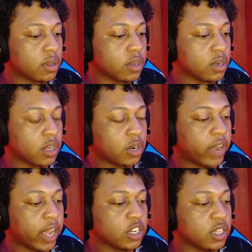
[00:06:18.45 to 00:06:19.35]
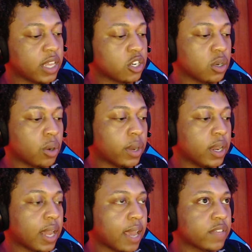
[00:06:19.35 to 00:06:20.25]
direction that you're going in
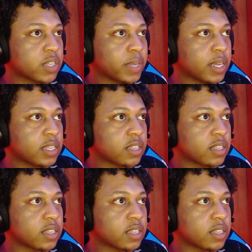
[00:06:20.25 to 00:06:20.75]
life is because